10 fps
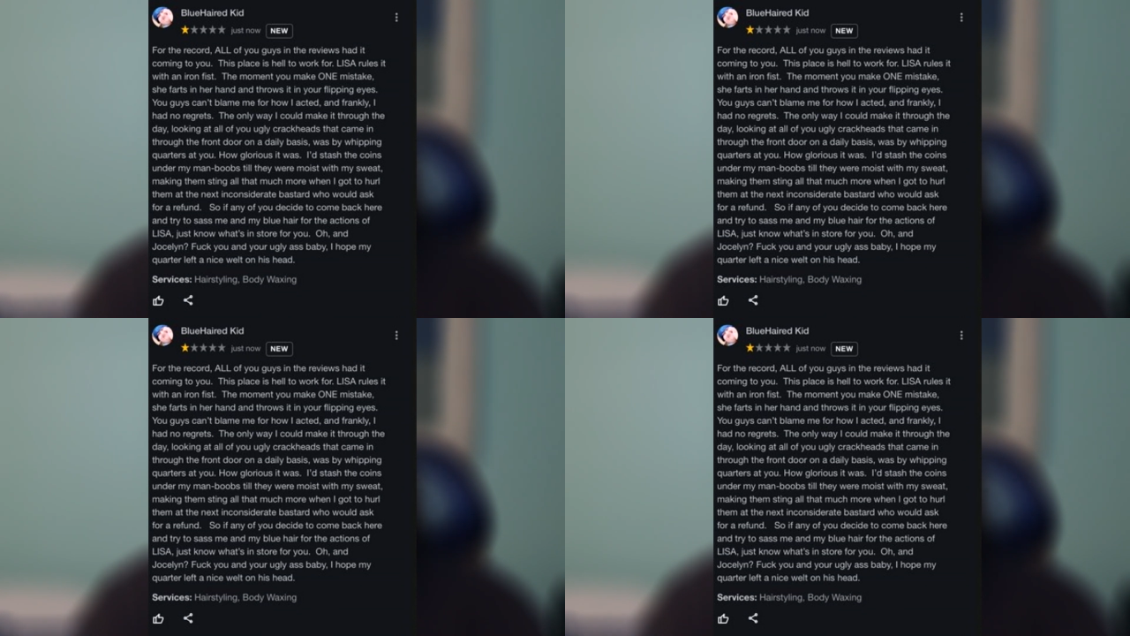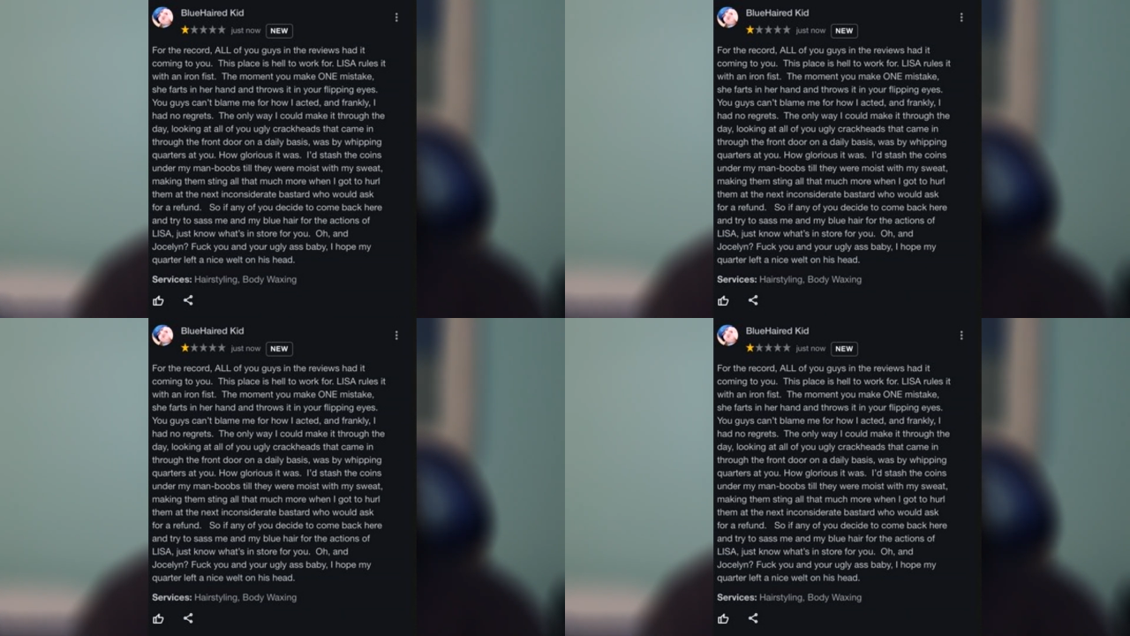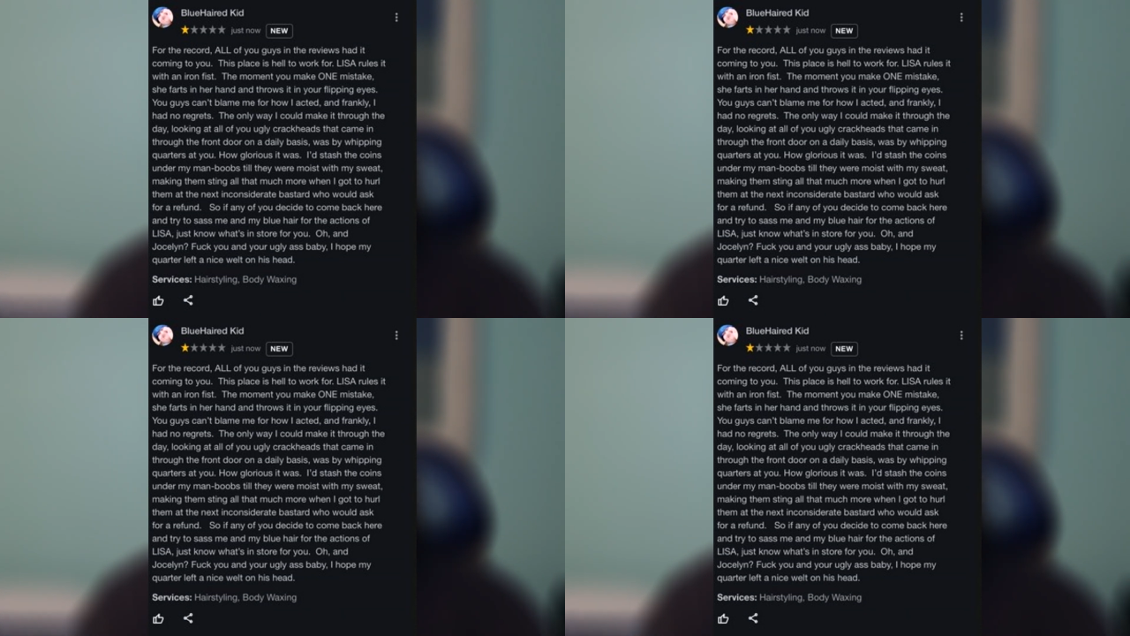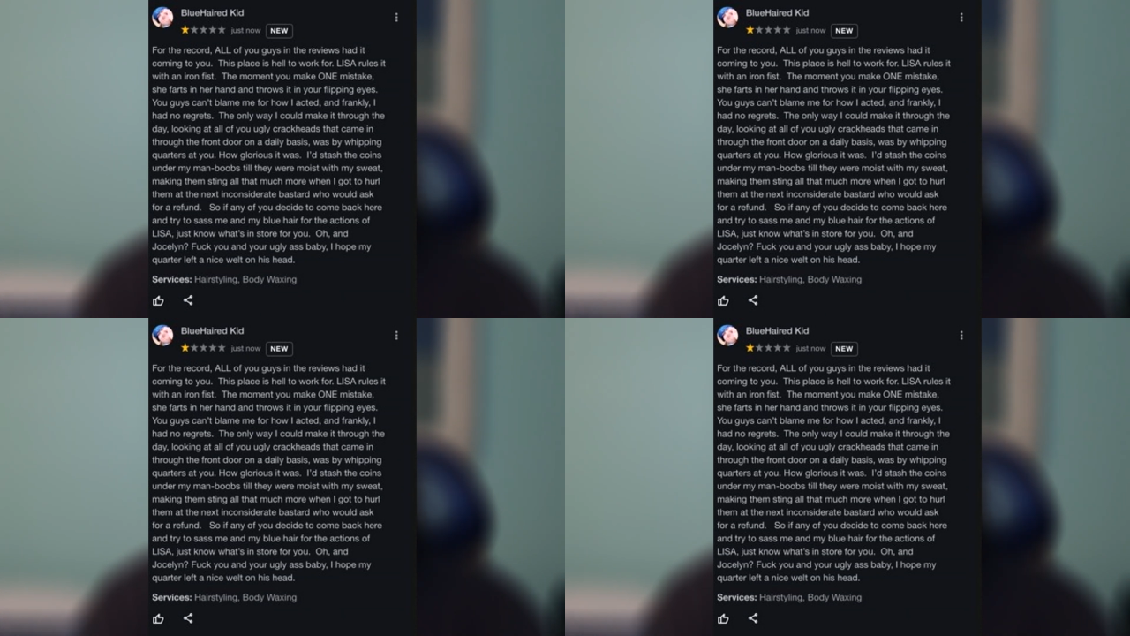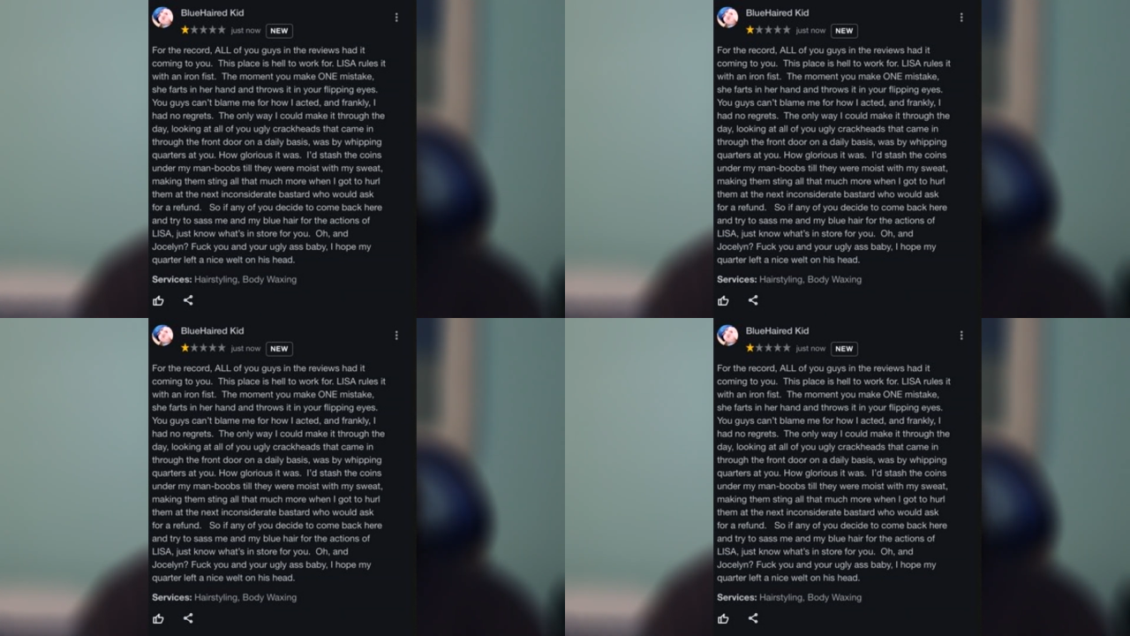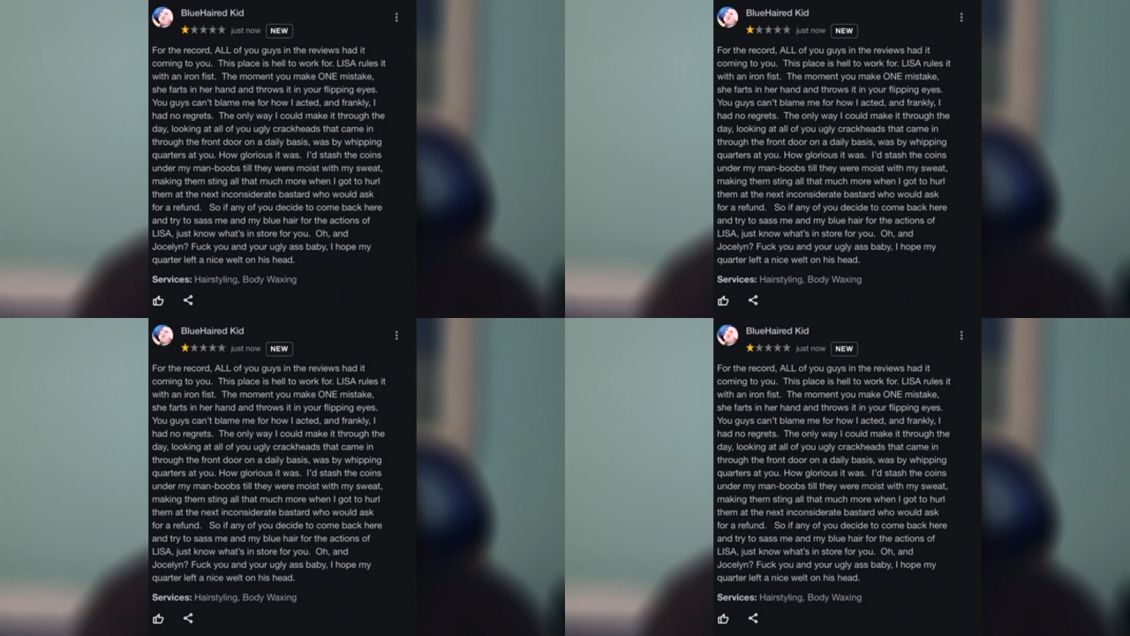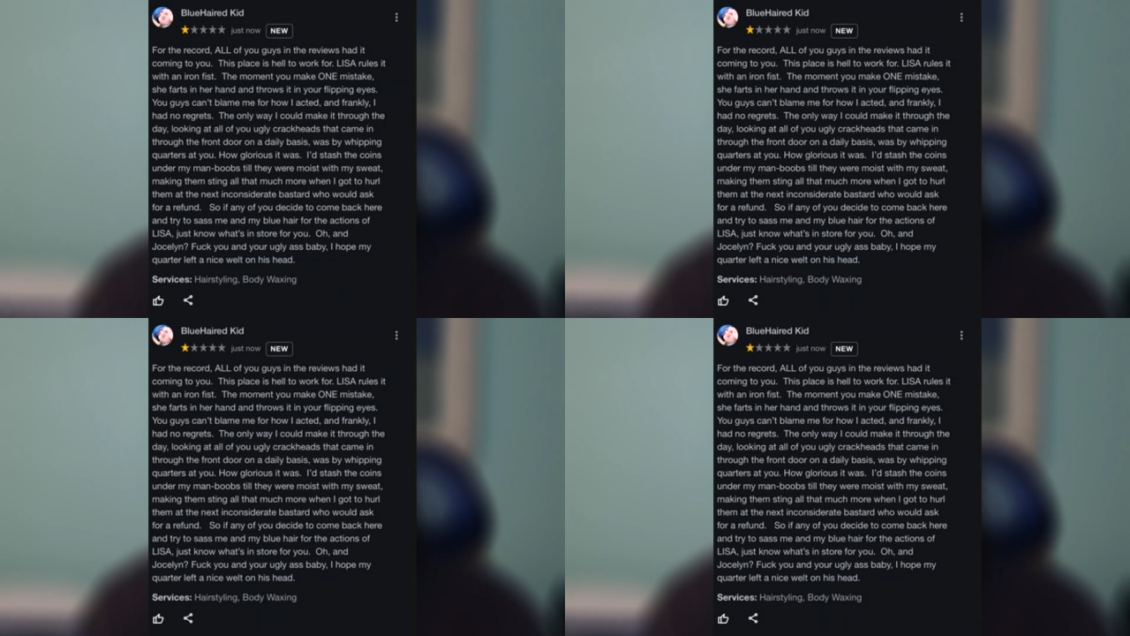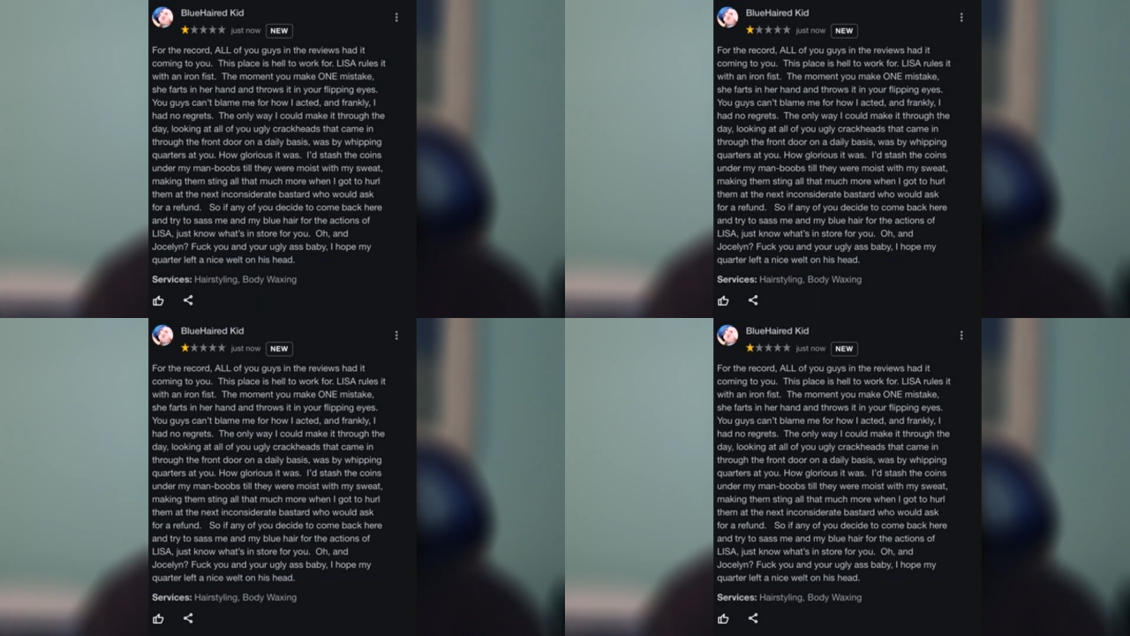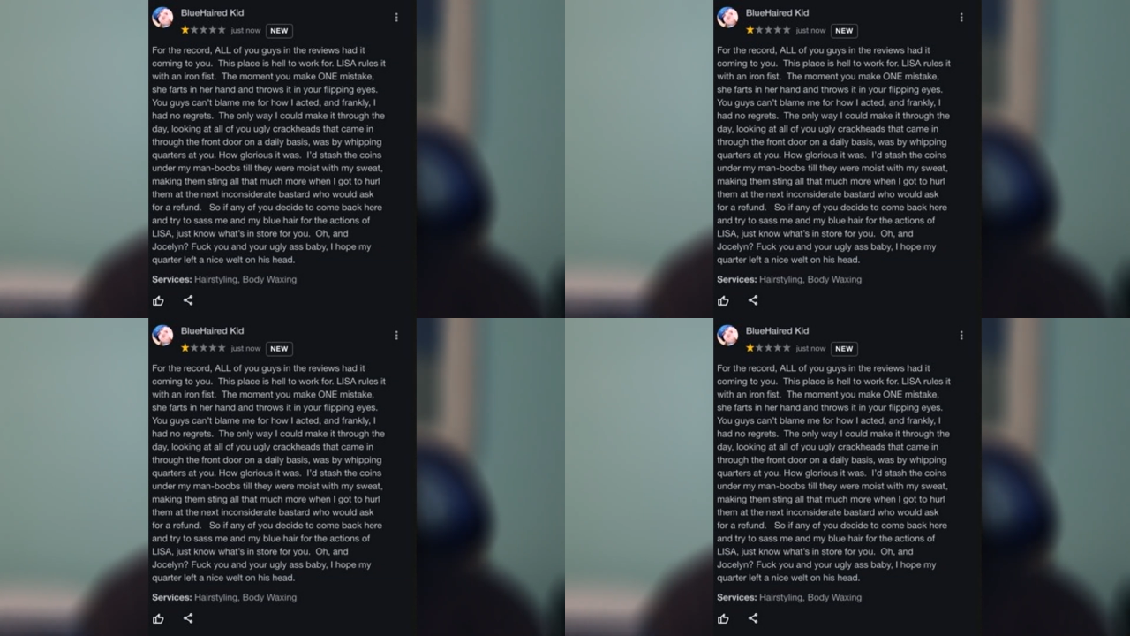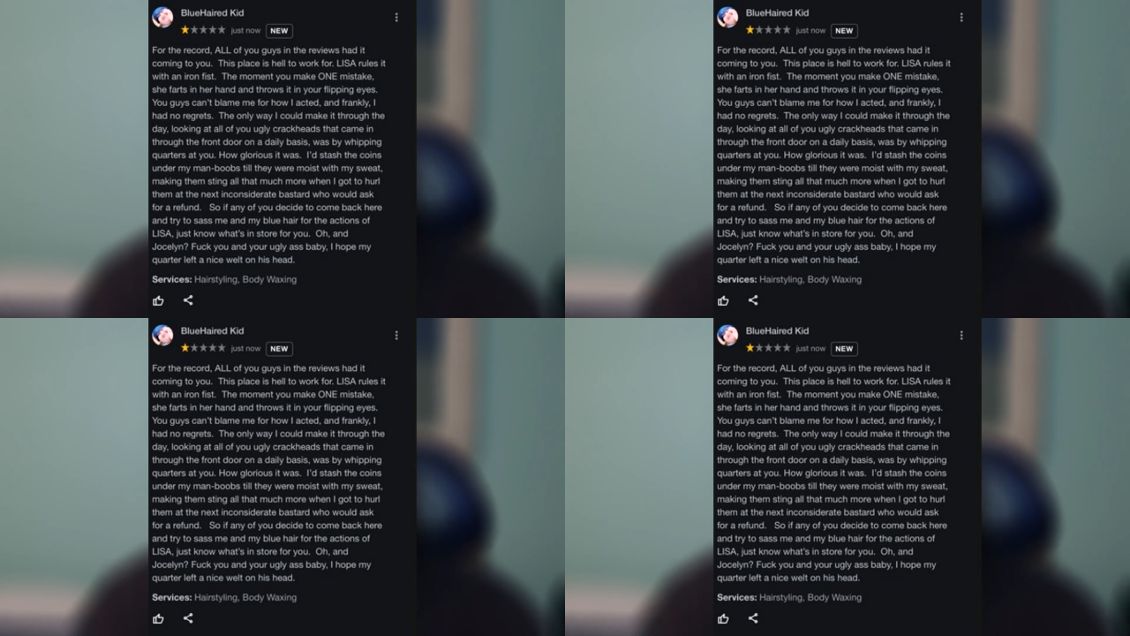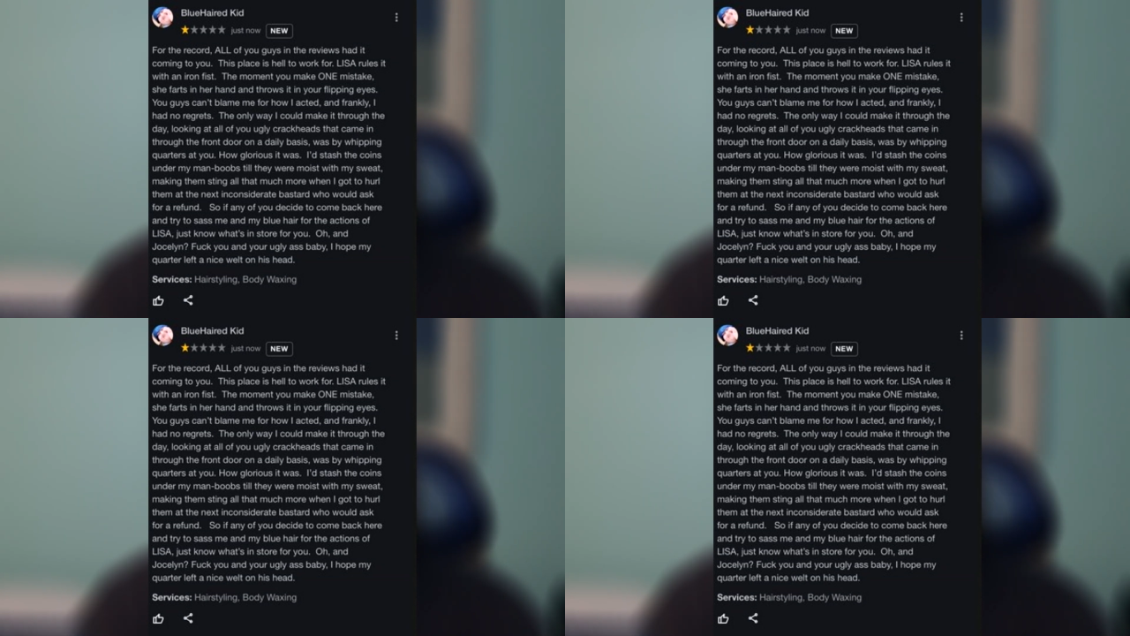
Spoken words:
[unreadable: no face in view]